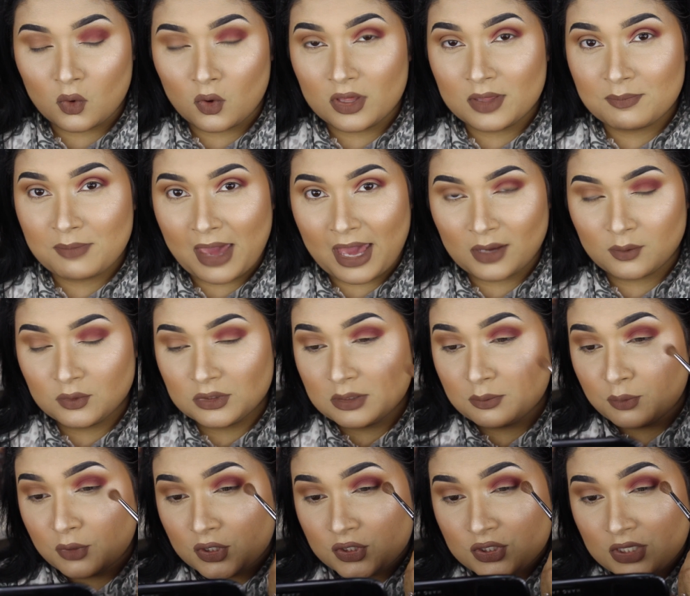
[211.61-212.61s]
Going back with the
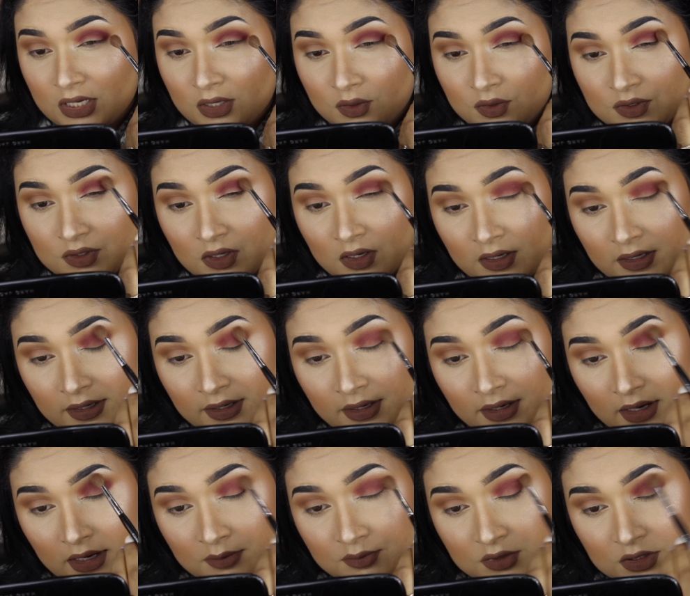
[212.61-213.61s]
brush I used
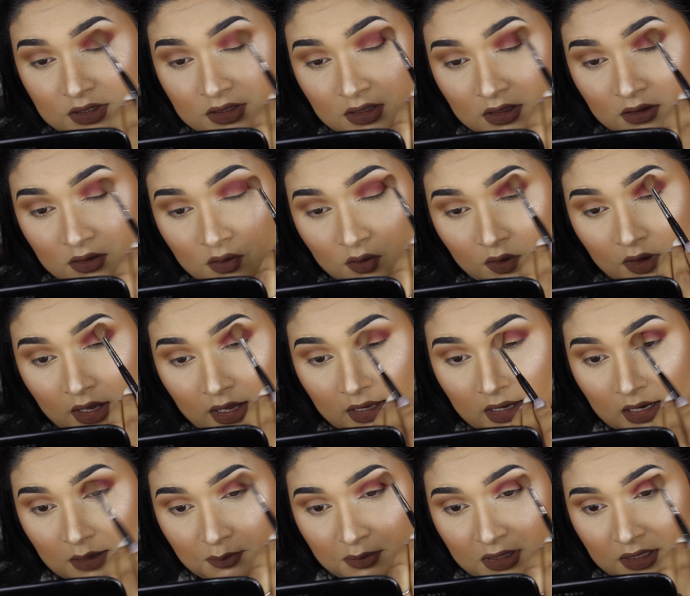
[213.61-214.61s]
earlier, I'm just going to go ahead
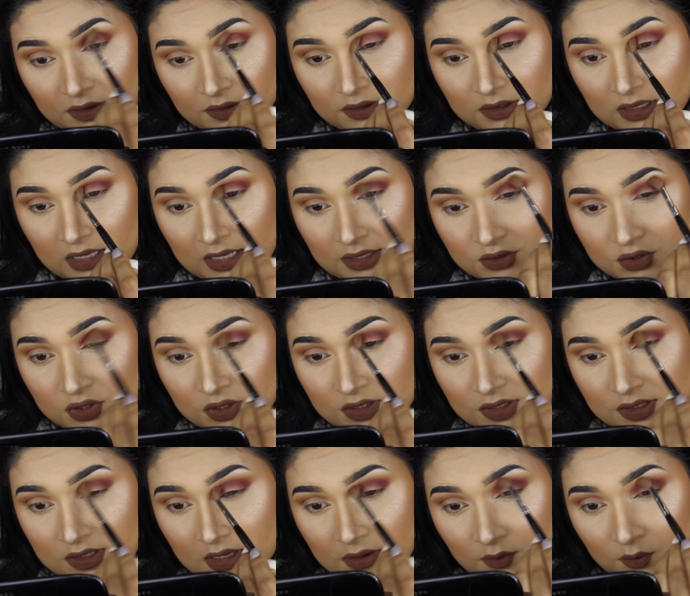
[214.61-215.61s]
and blend the
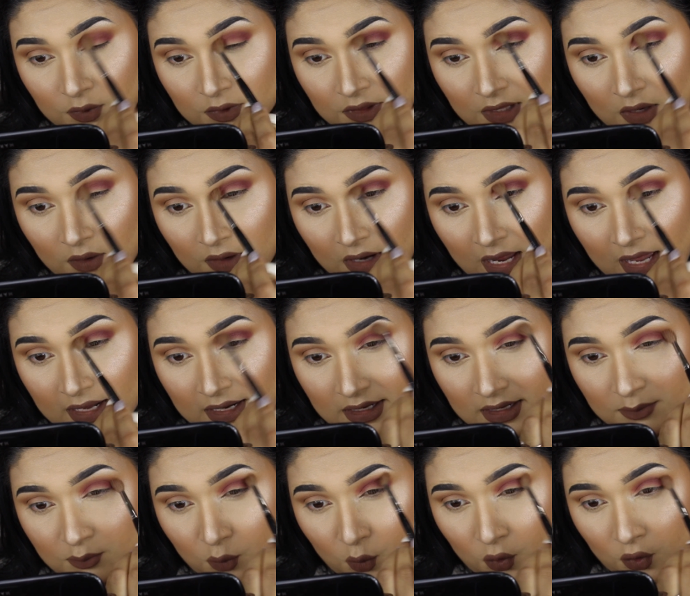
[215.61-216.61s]
edges without
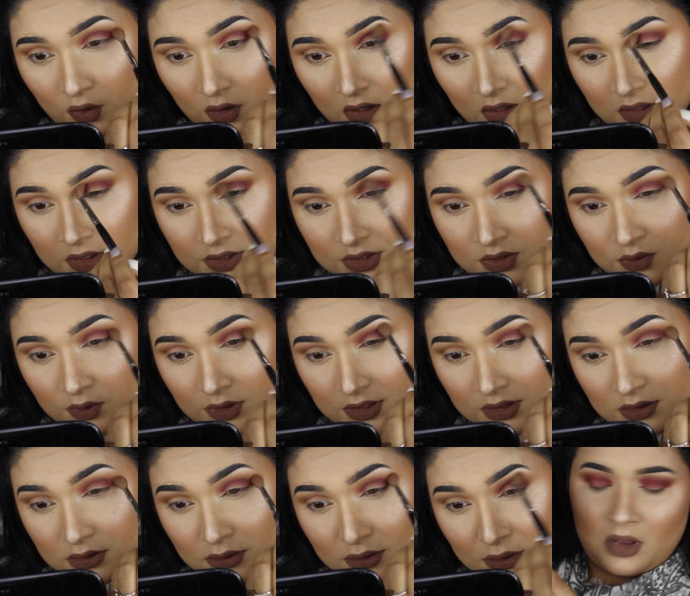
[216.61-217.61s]
adding more color to
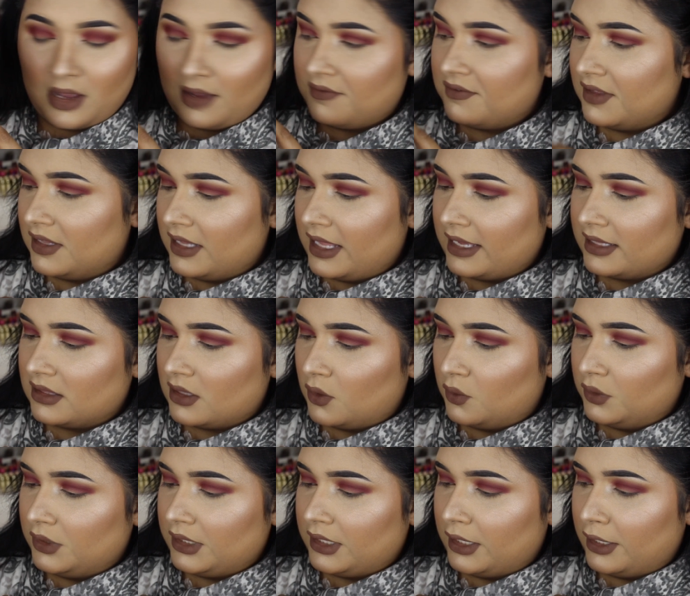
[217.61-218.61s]
it. I feel like the
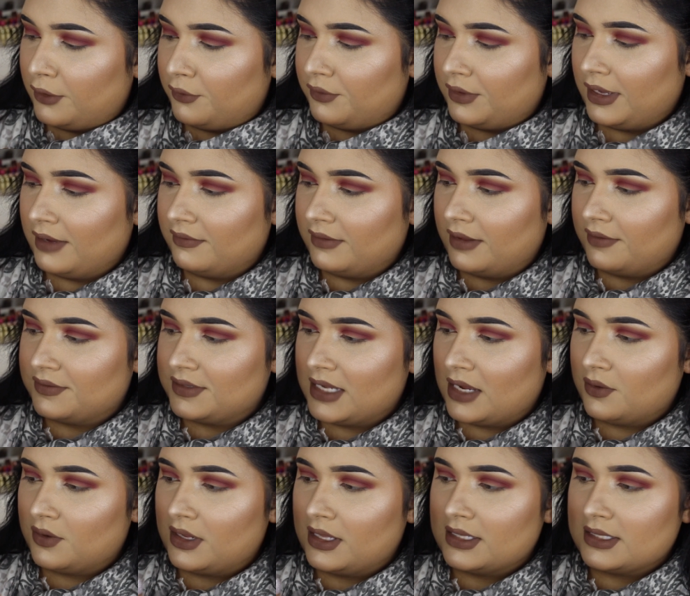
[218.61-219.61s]
only color we have left
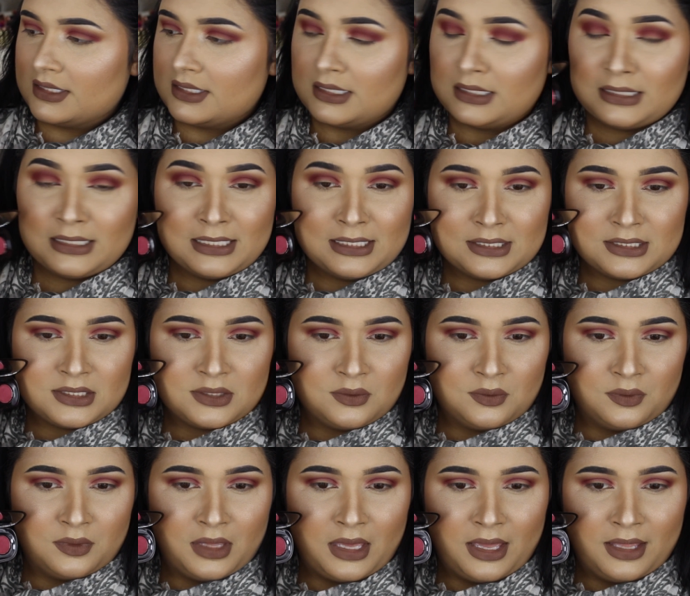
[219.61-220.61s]
out is these
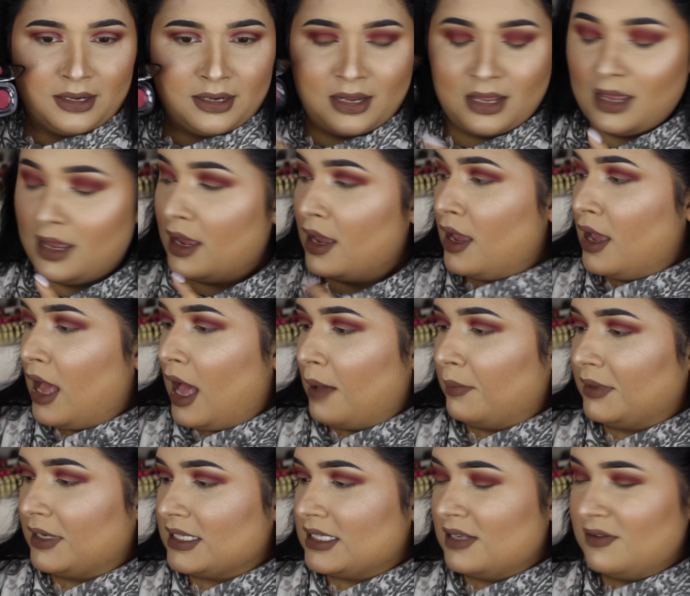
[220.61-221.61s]
two then.
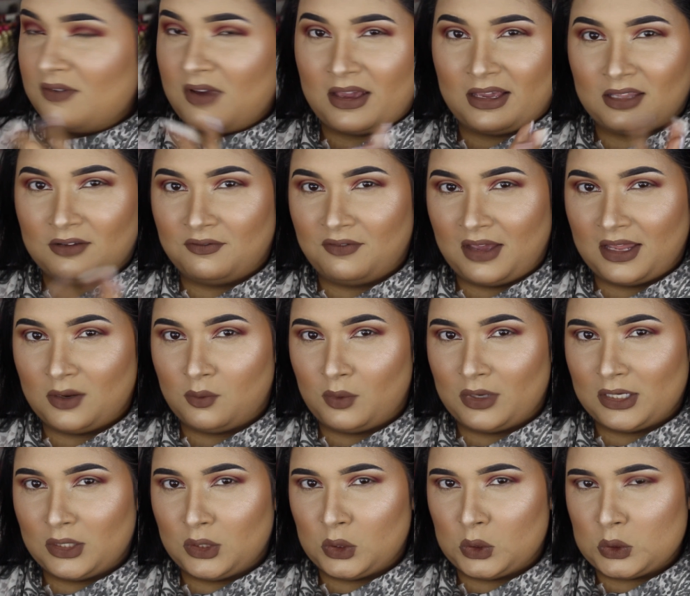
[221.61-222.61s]
I'm going to see if I can find a
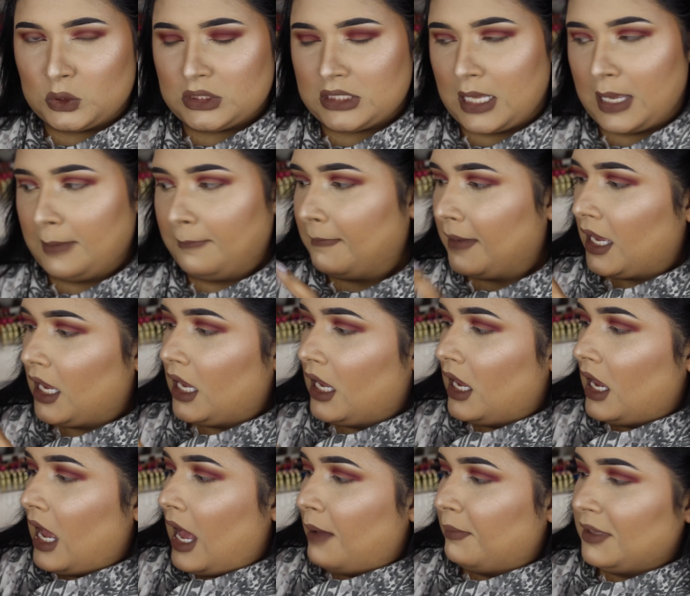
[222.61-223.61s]
way to use them.
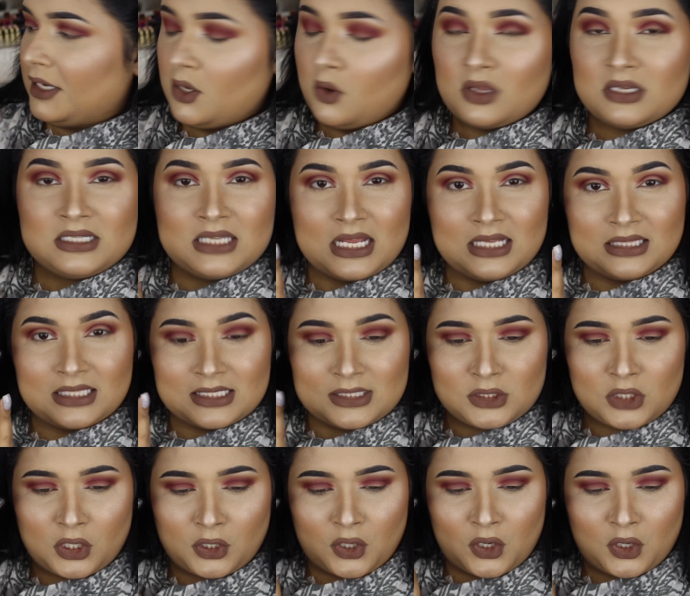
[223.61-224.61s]
I'm going to go ahead and take this
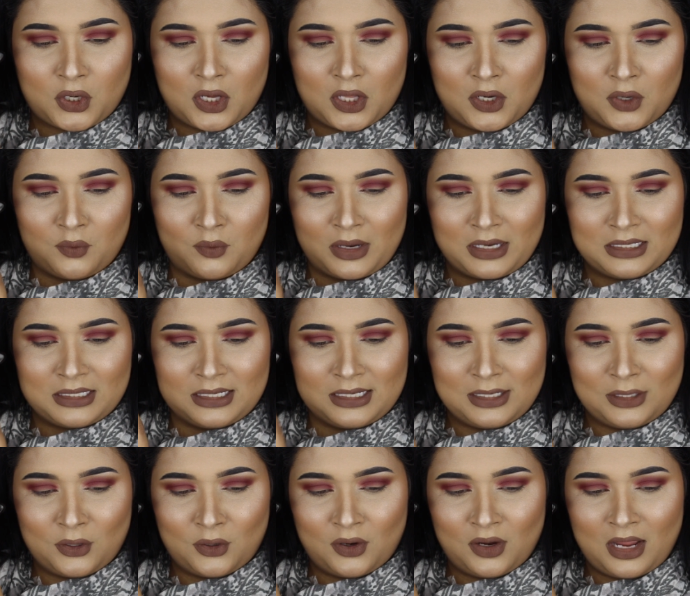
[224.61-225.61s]
darker color right
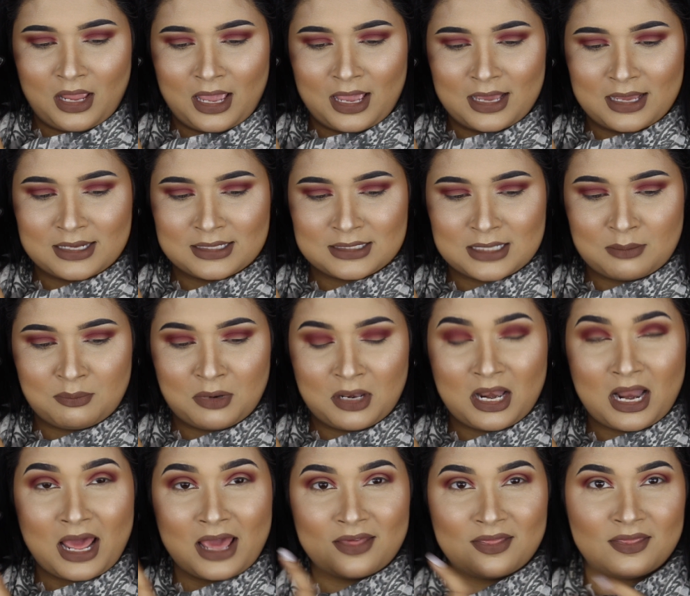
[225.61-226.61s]
here and
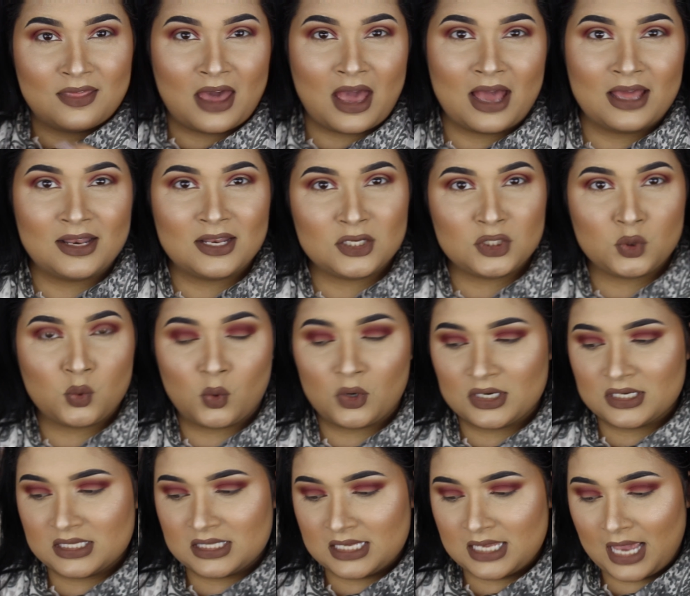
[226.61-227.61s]
apply that
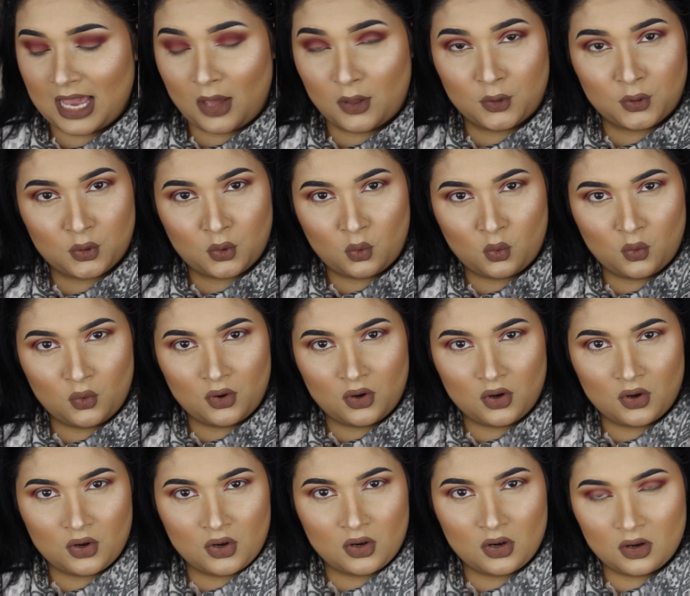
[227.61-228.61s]
towards the outer
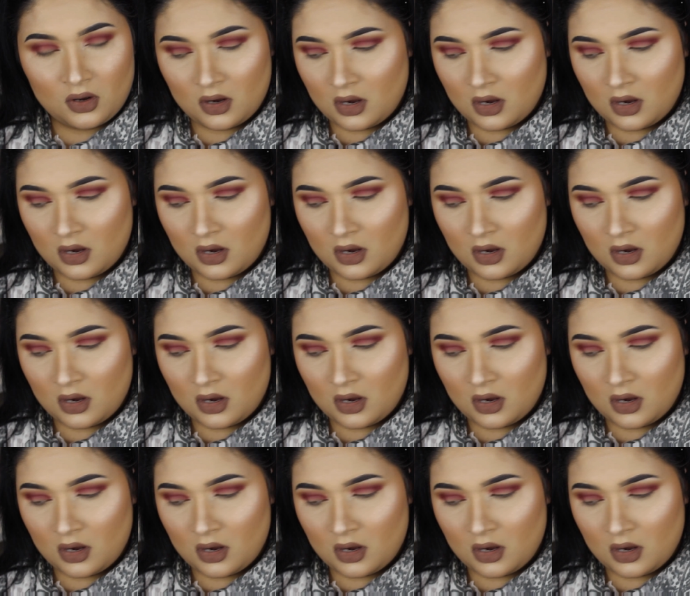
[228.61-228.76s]
corner.